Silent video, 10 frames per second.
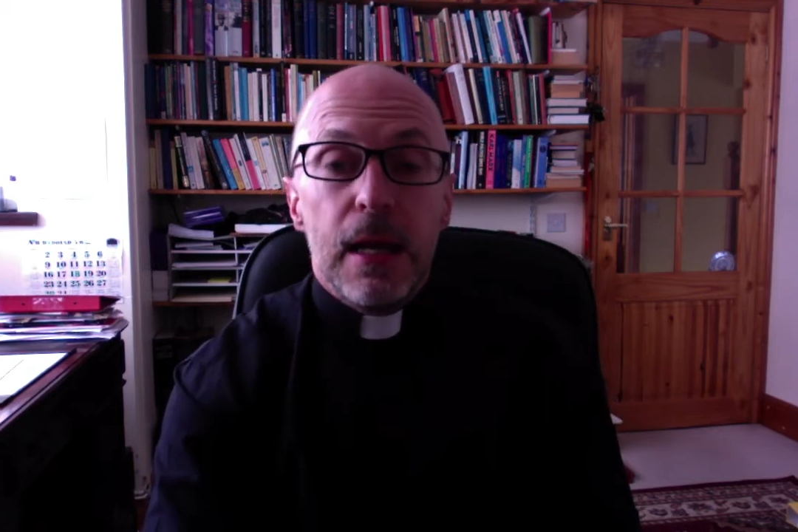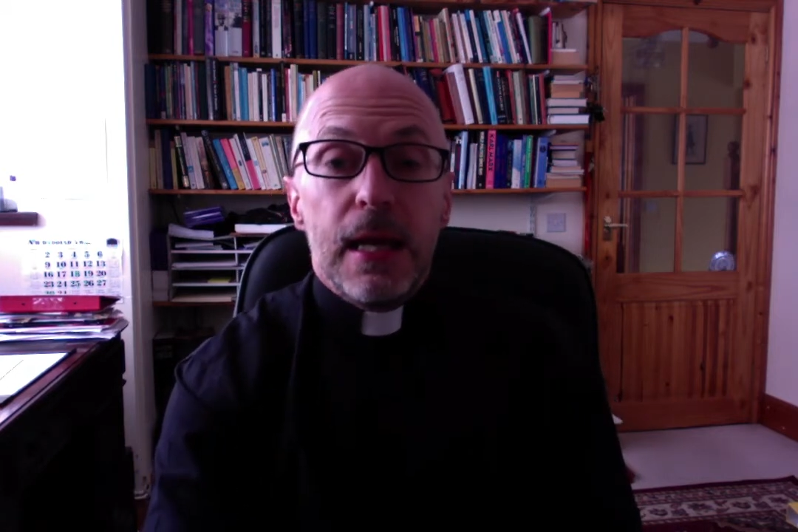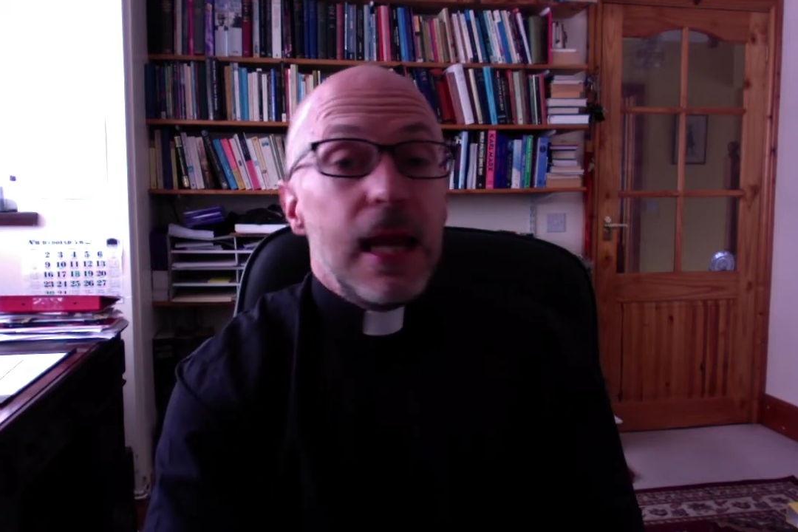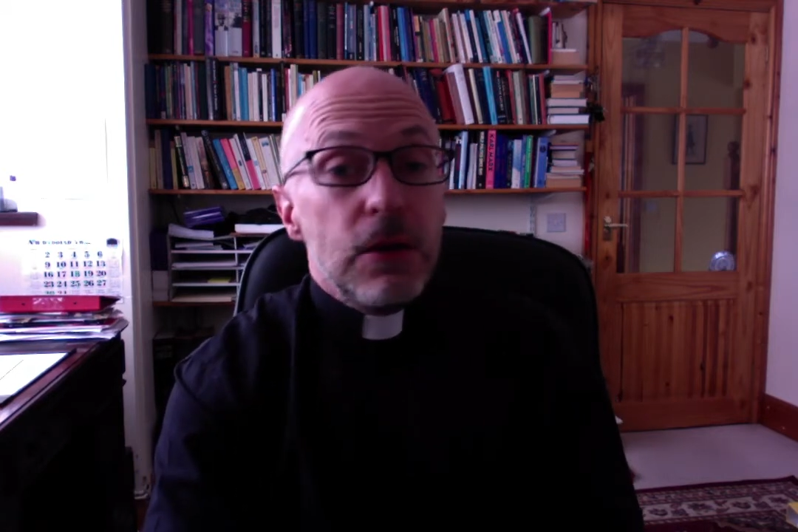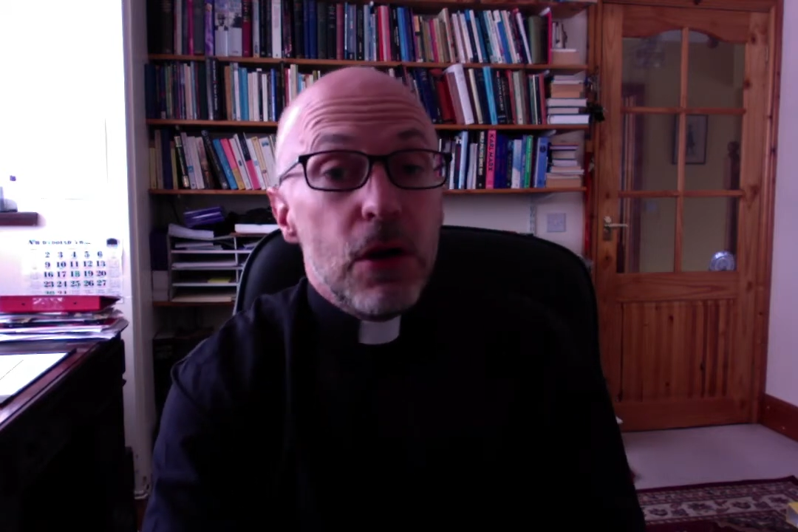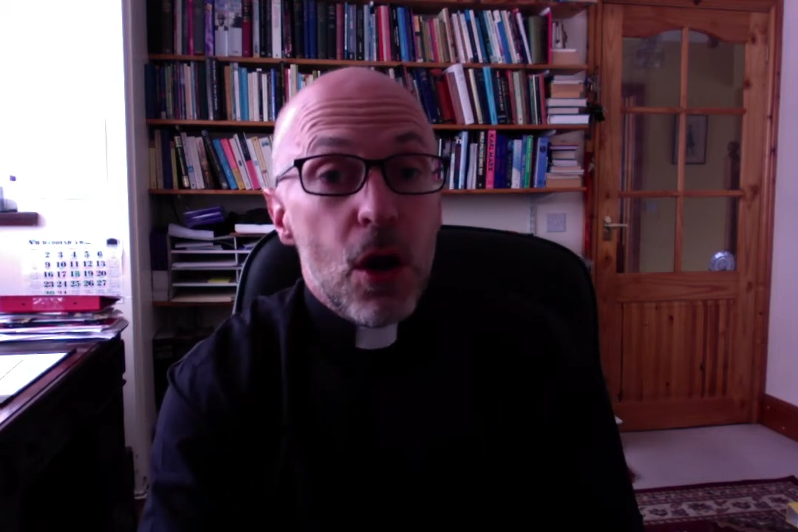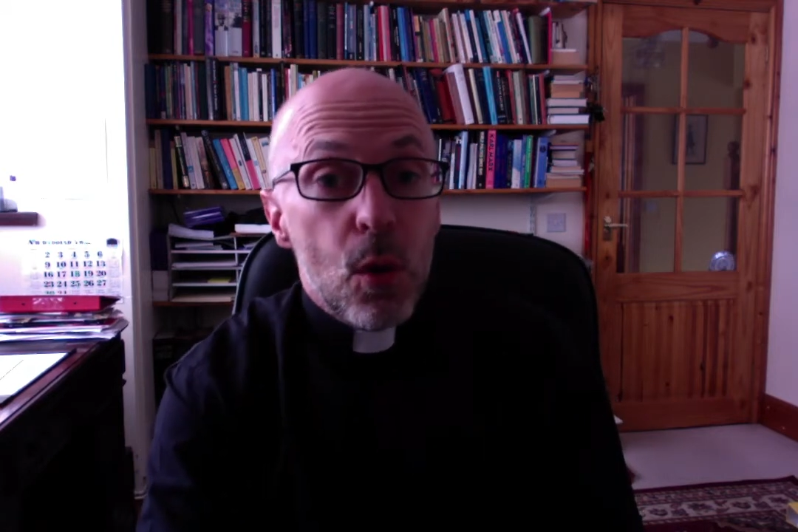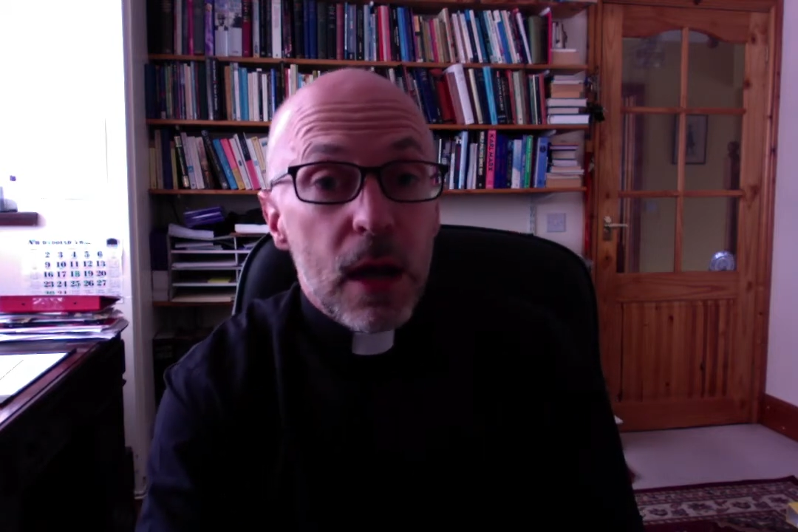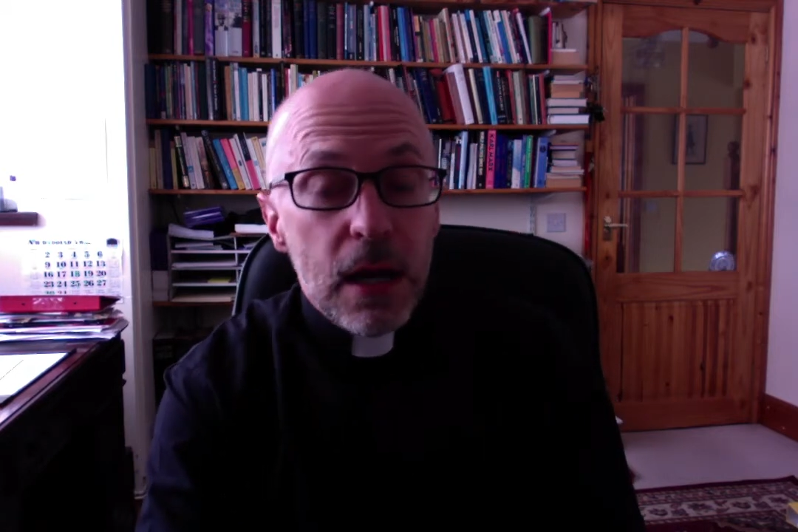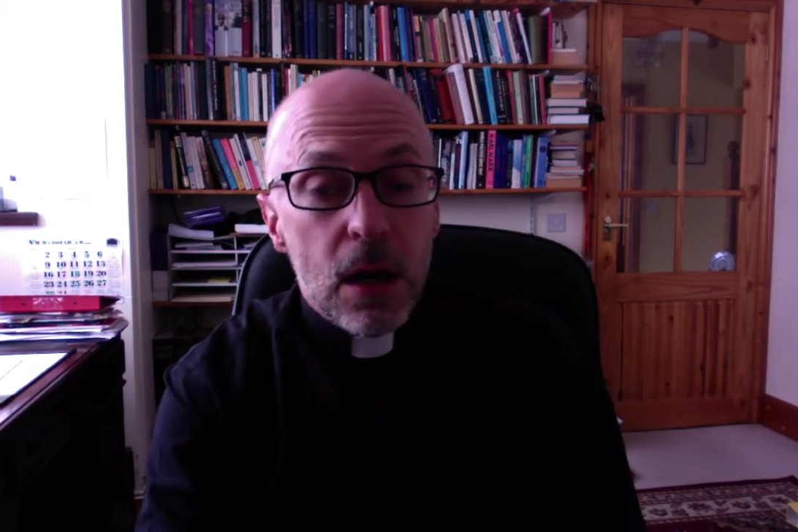Now, you know,
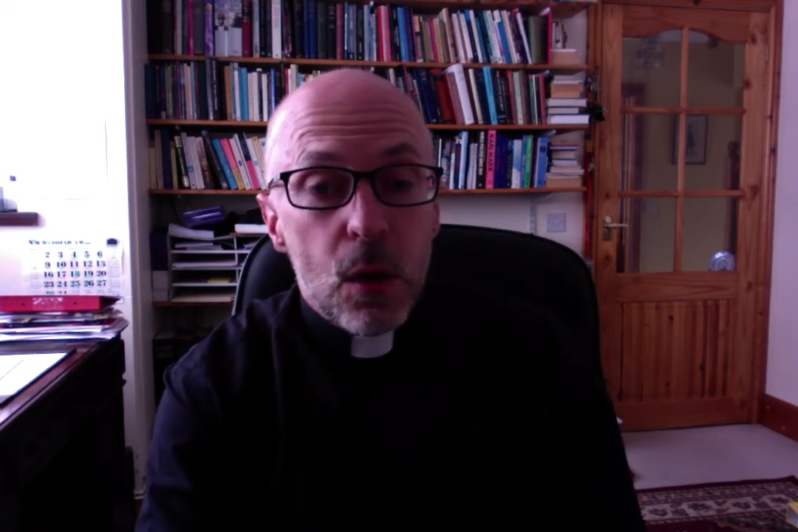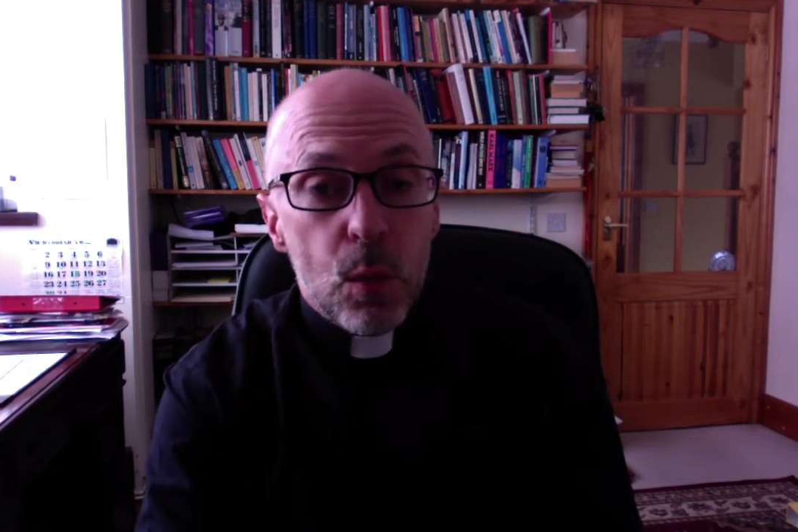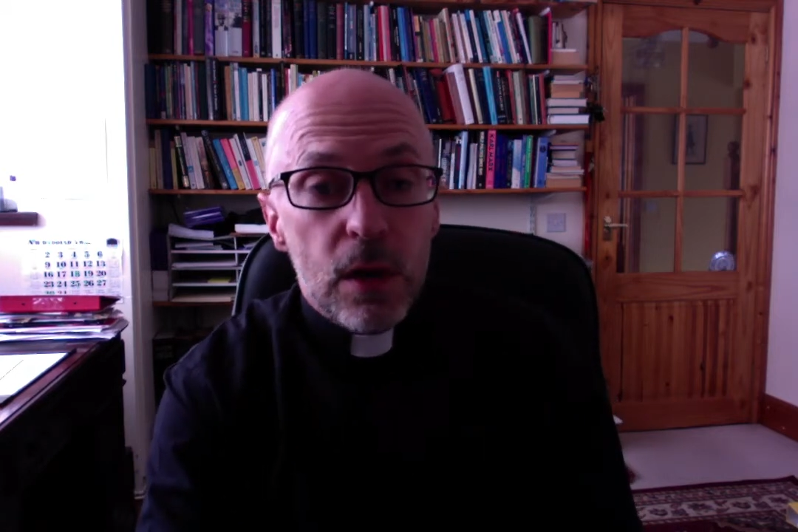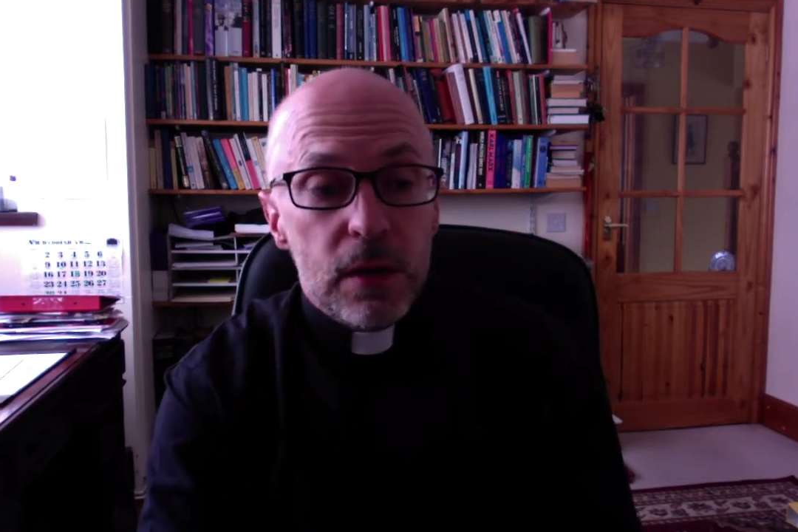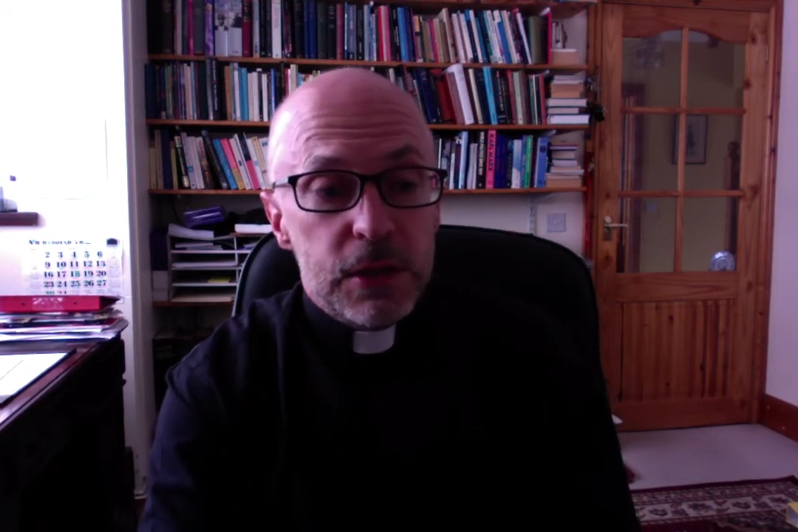in our world